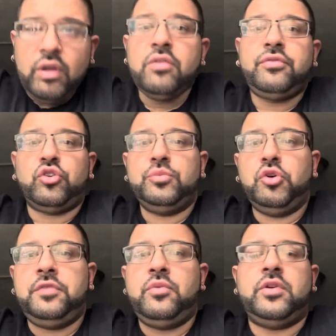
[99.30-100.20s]
for a
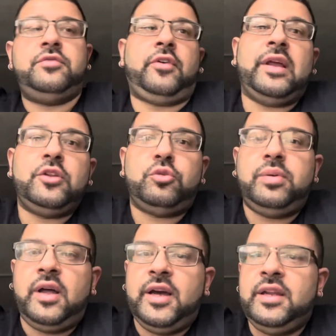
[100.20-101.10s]
movie with very little
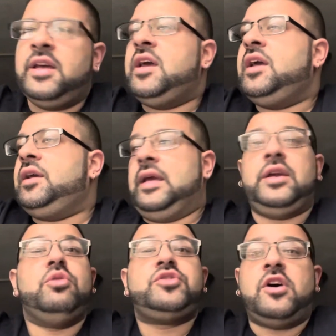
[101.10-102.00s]
plot, it
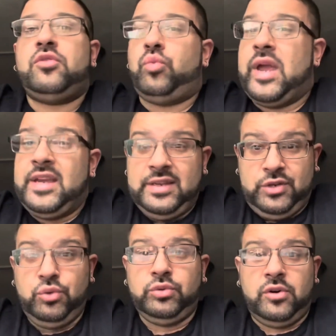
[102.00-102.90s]
goes on way
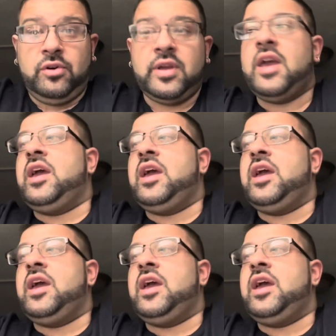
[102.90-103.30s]
too long,